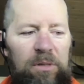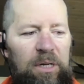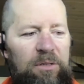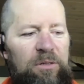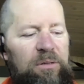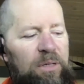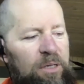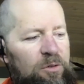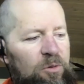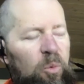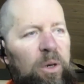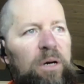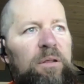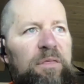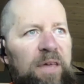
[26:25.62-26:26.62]
it's a
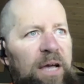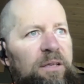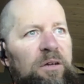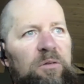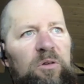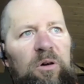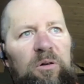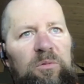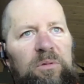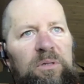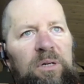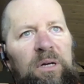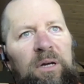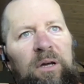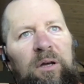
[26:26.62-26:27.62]
weird thing to
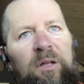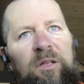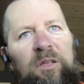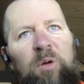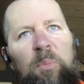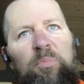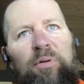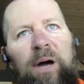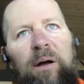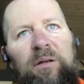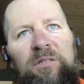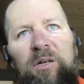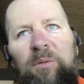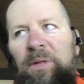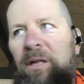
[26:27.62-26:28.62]
be proud of
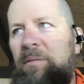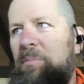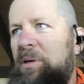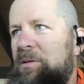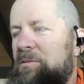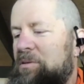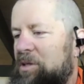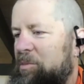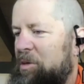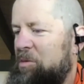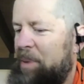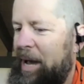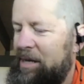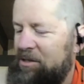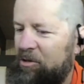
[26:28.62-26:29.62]
something when someone
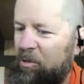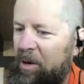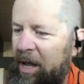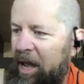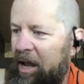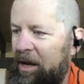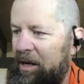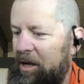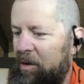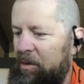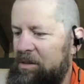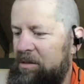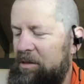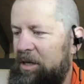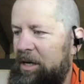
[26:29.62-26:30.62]
passed away.
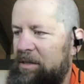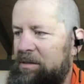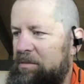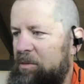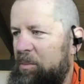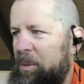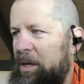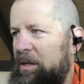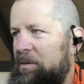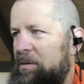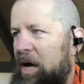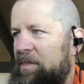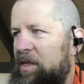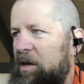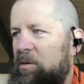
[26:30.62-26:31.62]
But
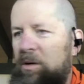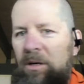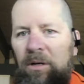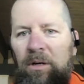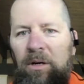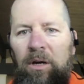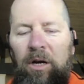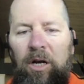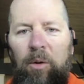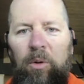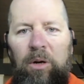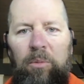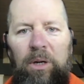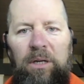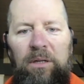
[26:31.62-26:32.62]
I think,
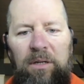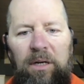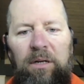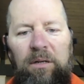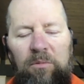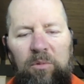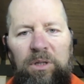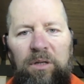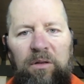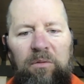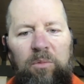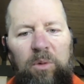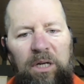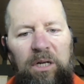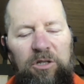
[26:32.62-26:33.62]
we did
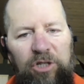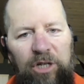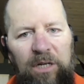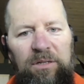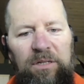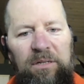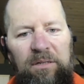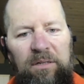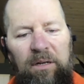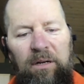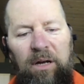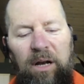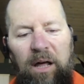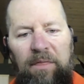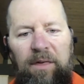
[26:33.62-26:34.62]
it justice.
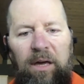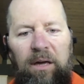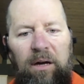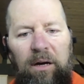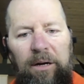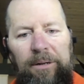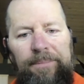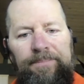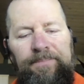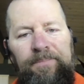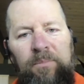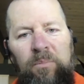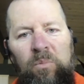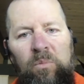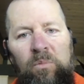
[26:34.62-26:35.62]
And I think,
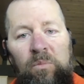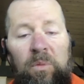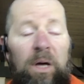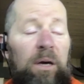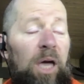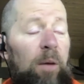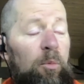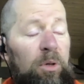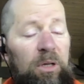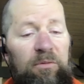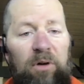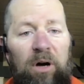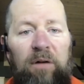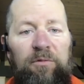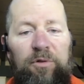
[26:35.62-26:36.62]
that game will
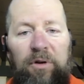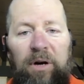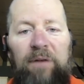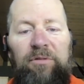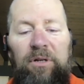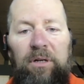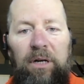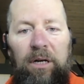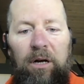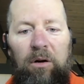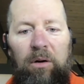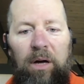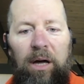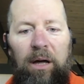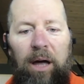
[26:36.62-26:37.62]
live on forever, and
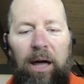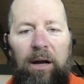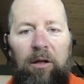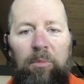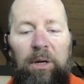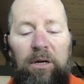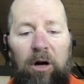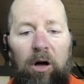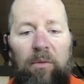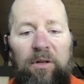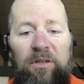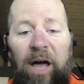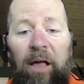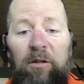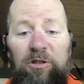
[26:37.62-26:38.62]
it'll be called the
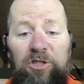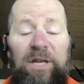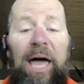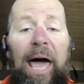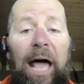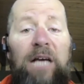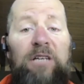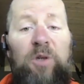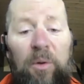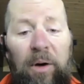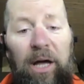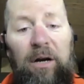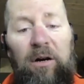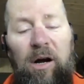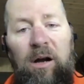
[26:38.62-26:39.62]
Tyler Skaggs
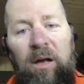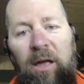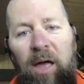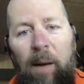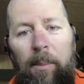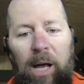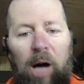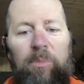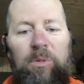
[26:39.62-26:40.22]
no-hitter. I mean, how